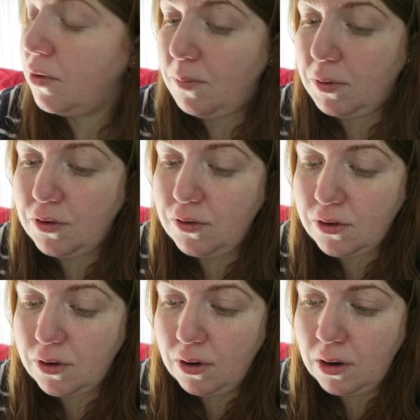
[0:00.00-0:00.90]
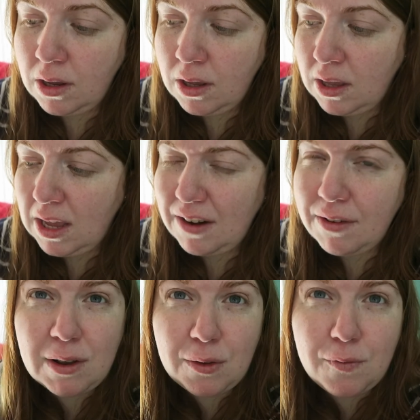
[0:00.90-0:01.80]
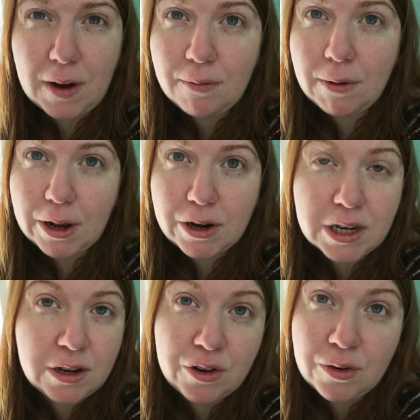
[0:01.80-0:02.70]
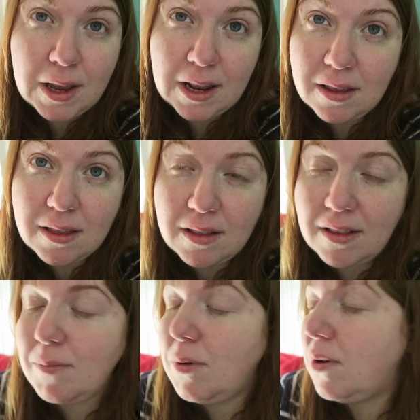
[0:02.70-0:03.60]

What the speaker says: brought the boys to school. Alfie was very reluctant to do anything this